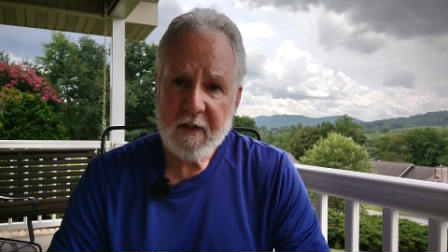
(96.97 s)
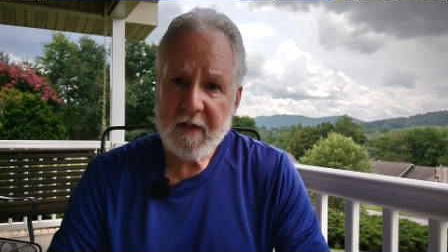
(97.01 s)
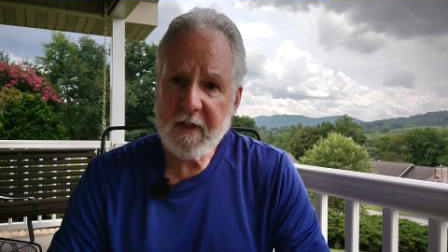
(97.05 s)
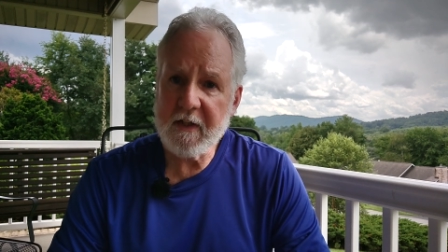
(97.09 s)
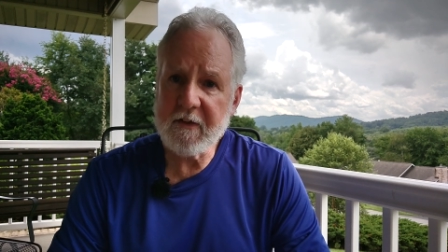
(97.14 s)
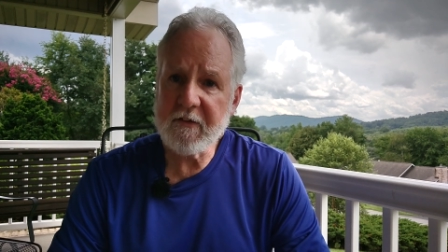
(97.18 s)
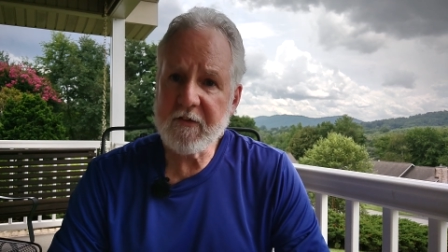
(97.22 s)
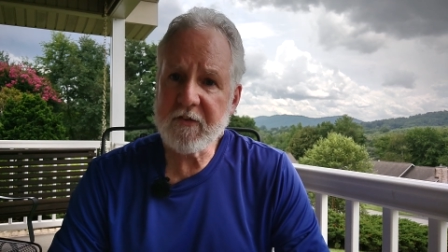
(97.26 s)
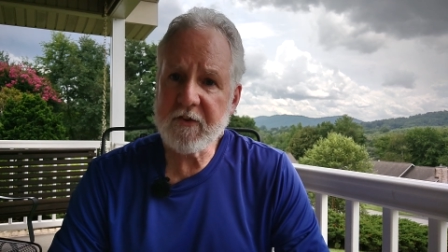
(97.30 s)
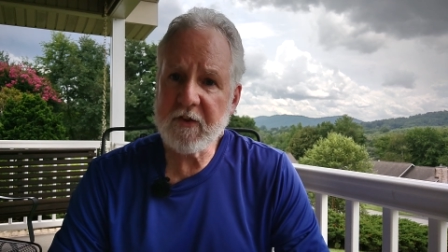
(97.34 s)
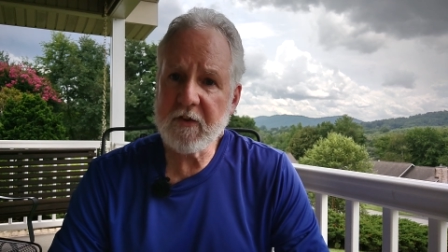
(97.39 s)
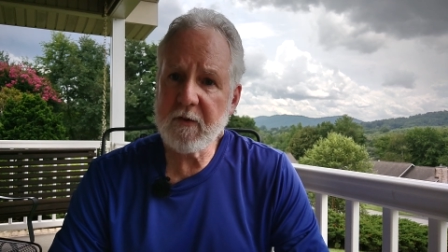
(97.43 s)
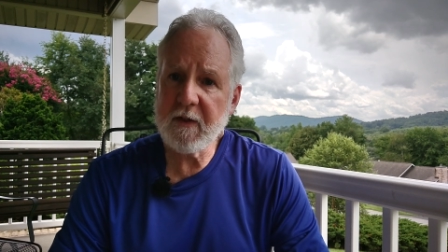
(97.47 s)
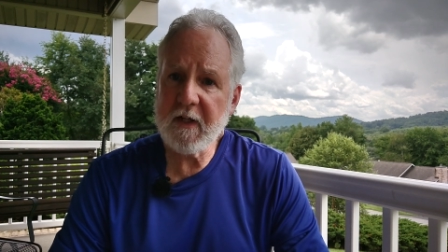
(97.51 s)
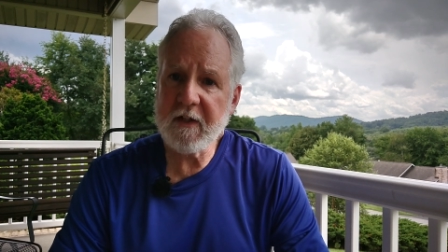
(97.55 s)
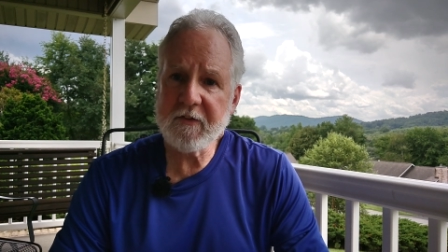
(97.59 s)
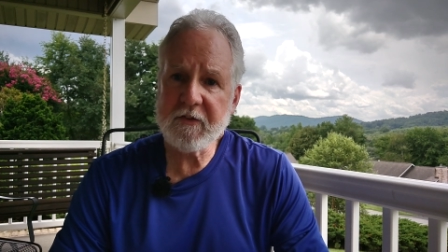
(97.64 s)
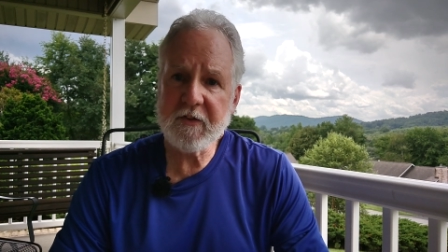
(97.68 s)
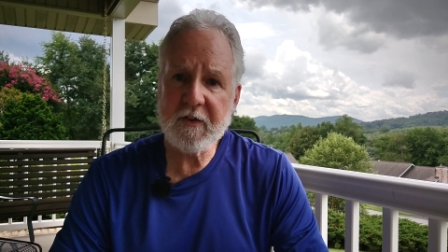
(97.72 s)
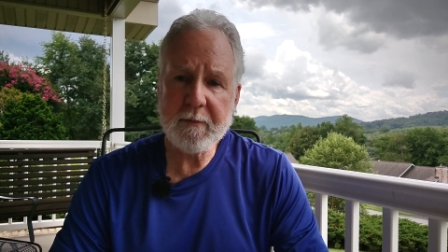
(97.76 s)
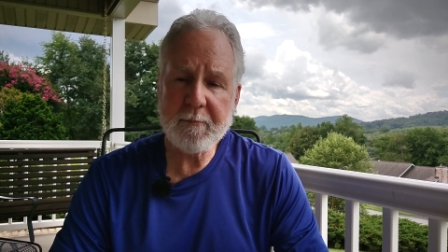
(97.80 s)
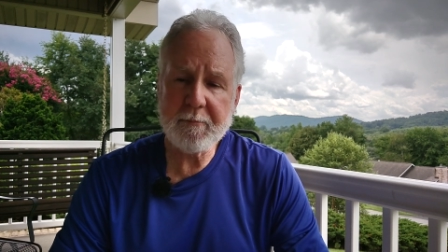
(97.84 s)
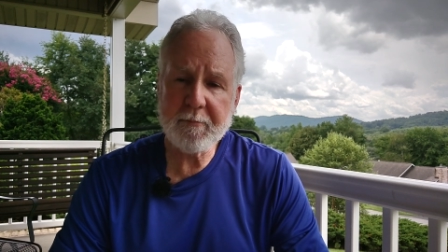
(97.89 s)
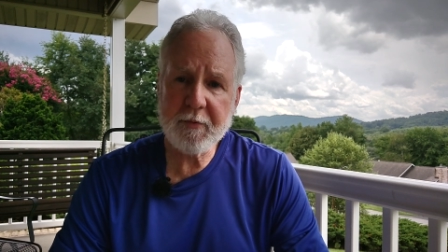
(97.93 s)
And so,
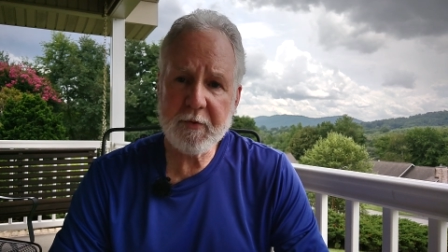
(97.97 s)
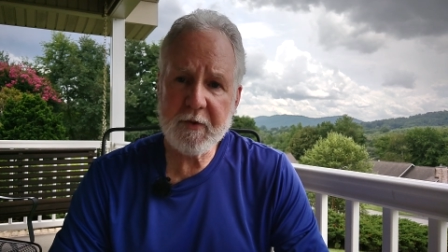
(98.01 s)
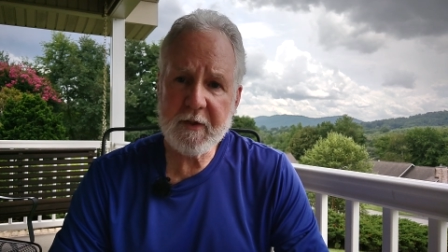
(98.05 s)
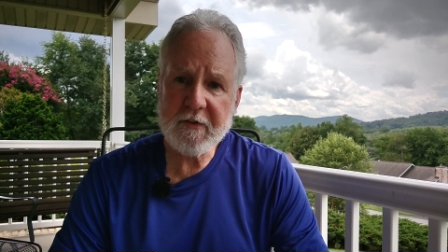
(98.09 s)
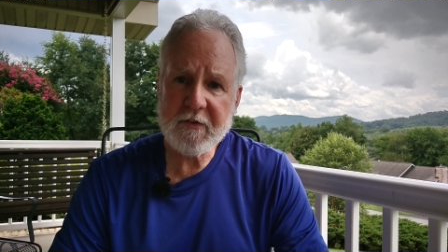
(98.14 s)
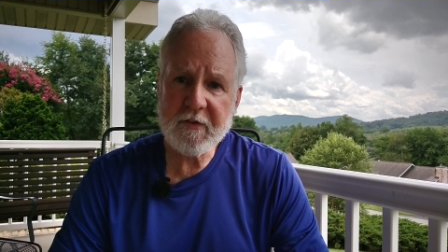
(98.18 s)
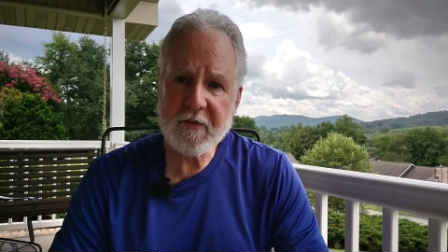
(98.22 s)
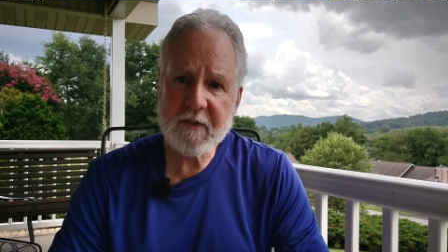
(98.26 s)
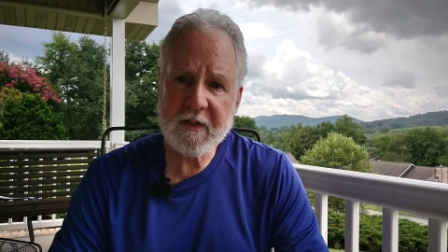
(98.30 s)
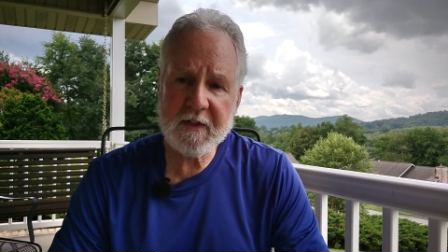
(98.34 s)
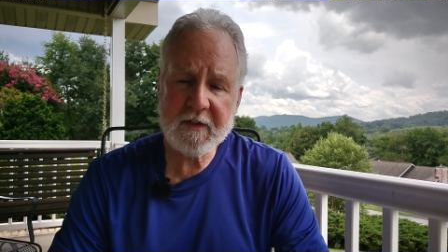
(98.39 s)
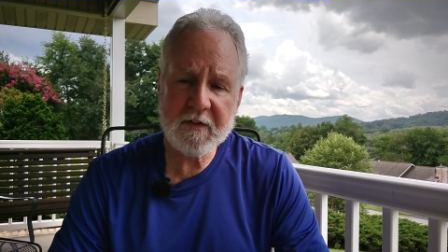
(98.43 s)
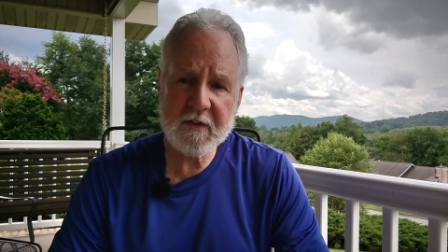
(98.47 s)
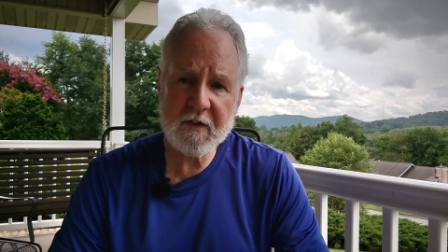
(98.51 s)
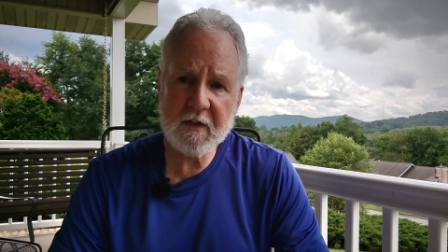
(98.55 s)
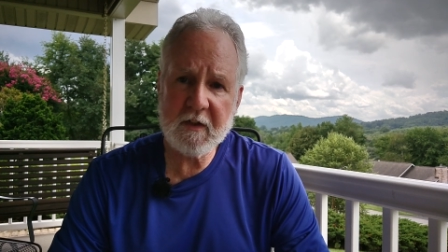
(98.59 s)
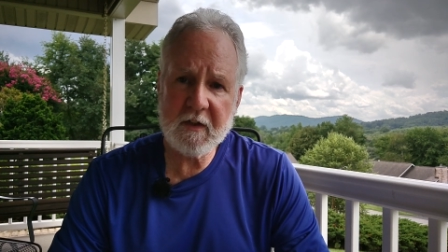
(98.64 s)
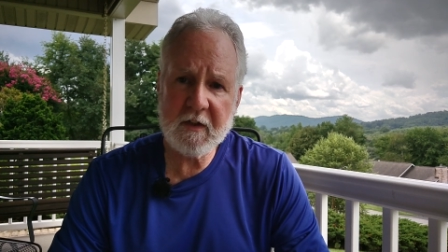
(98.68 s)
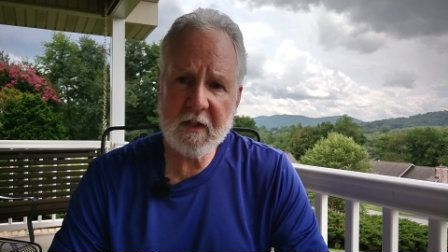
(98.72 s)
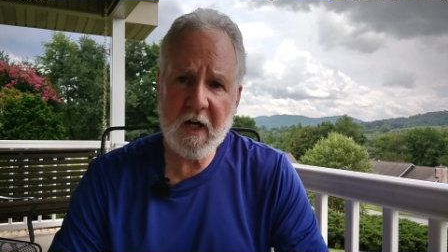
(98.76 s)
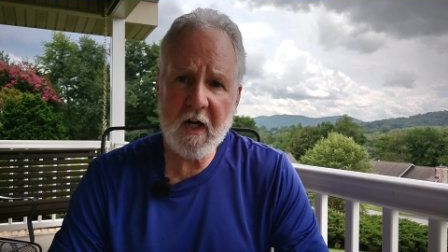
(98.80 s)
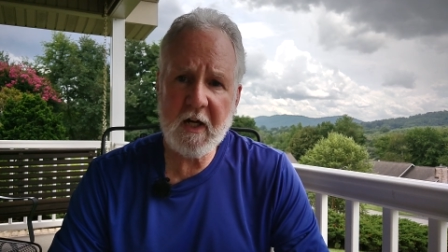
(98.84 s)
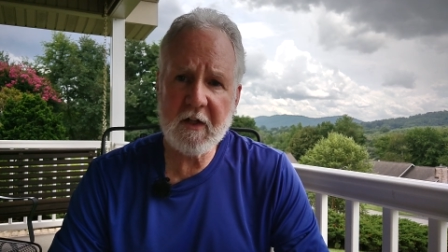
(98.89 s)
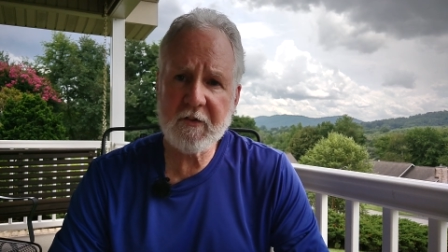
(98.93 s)
as he preached that the
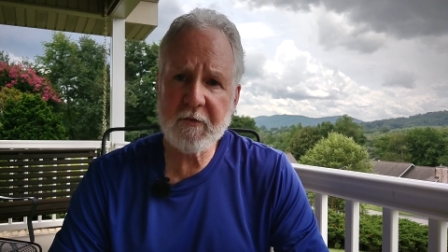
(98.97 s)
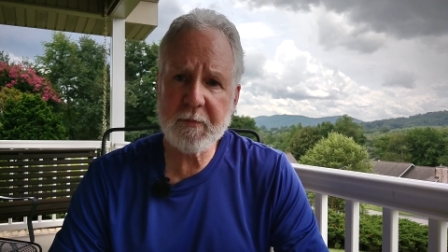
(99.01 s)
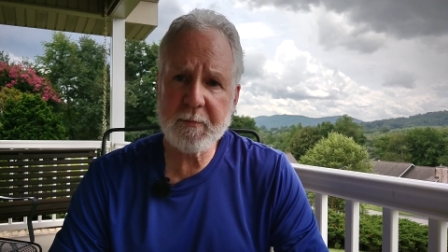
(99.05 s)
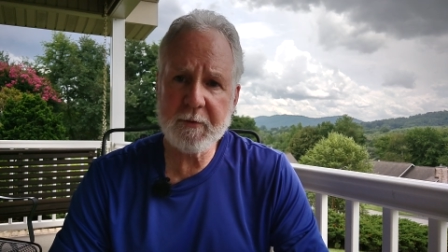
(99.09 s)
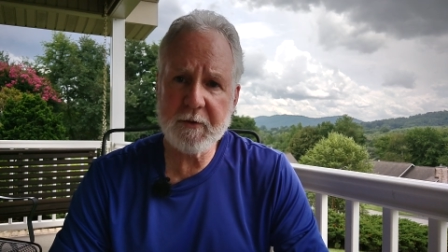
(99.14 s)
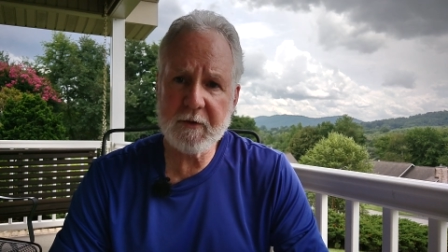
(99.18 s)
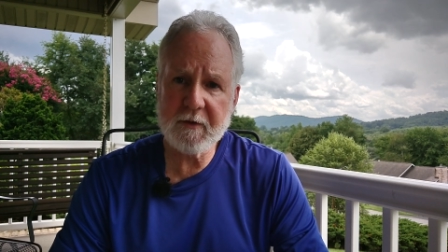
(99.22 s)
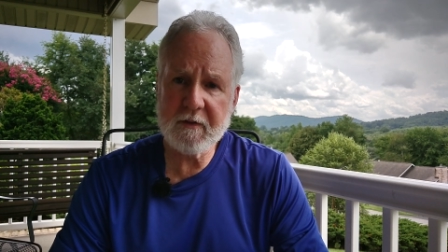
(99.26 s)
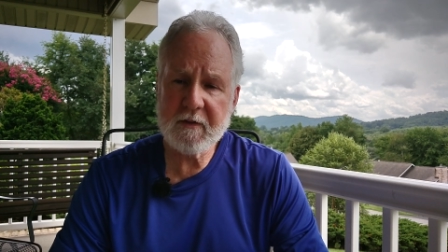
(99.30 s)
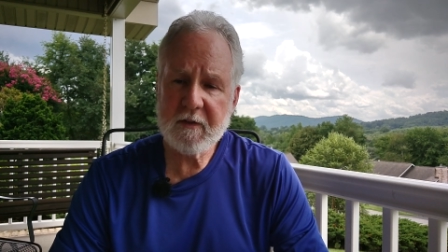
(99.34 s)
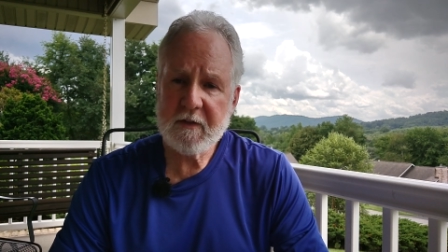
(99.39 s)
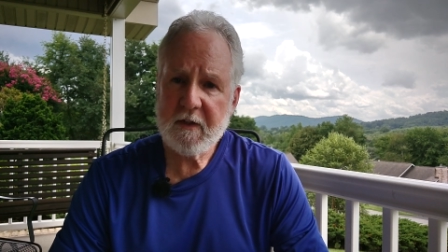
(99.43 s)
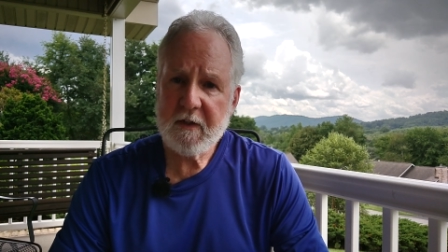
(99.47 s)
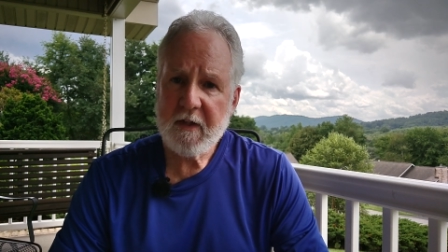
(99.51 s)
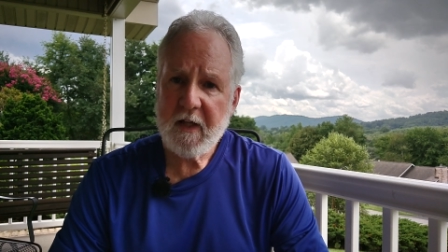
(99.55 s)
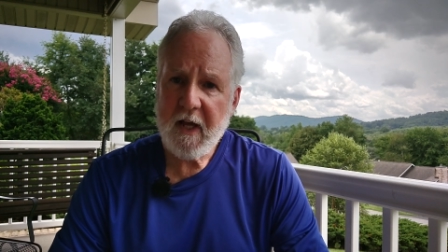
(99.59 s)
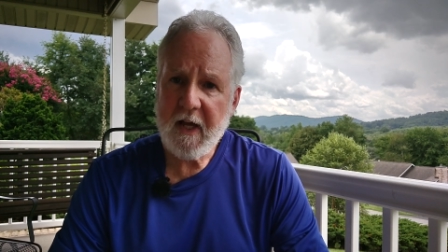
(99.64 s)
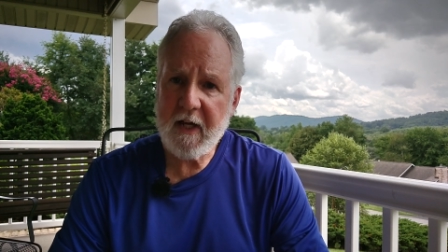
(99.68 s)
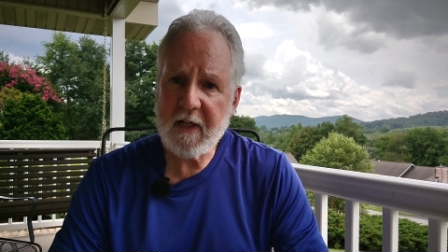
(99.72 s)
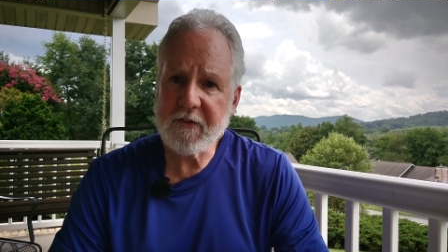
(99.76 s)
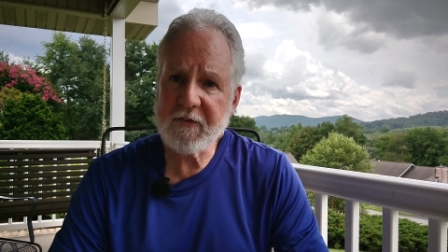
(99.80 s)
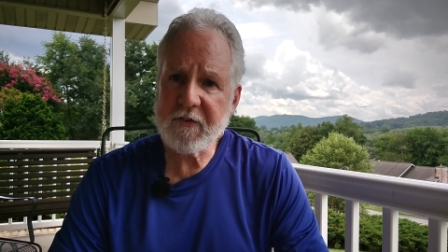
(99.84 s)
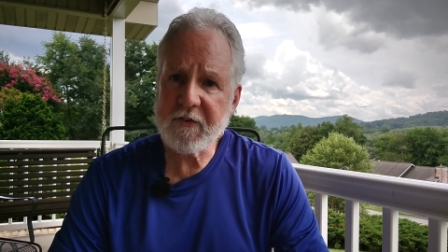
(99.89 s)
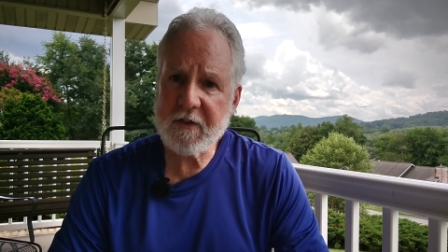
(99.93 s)
gospel
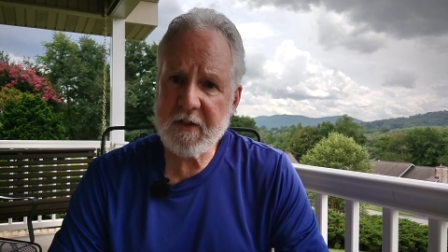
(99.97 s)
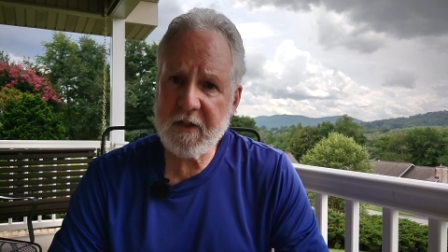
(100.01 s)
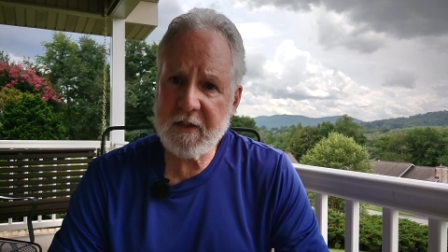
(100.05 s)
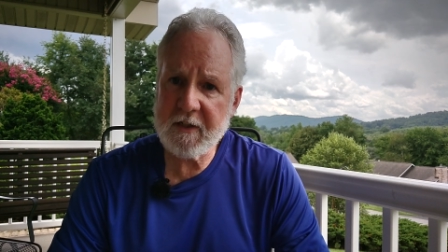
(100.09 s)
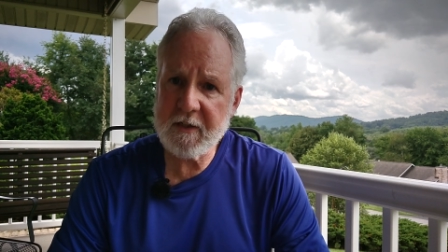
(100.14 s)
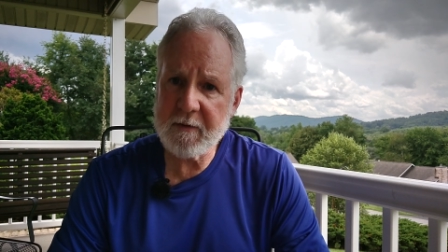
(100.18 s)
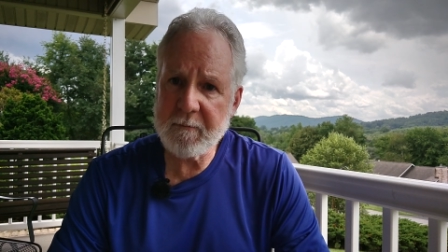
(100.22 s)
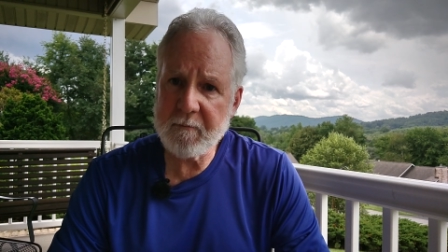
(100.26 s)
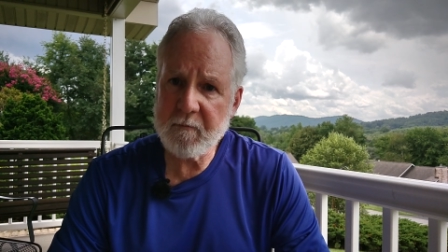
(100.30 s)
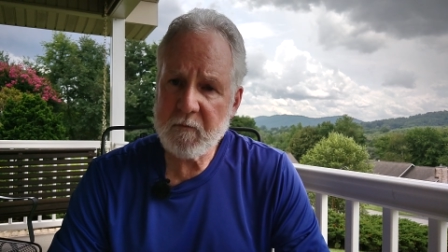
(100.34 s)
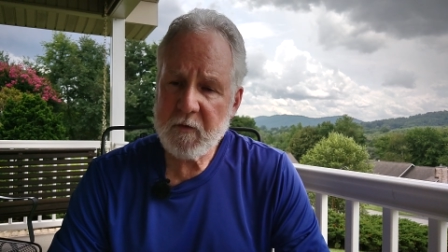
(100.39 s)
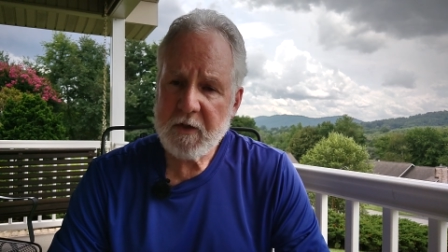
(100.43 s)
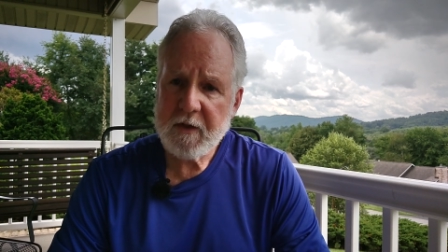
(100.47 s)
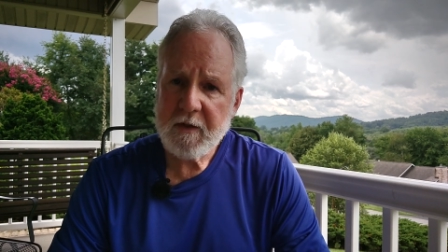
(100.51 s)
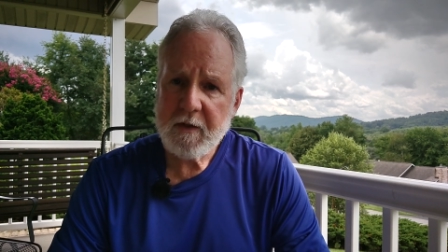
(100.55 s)
has come,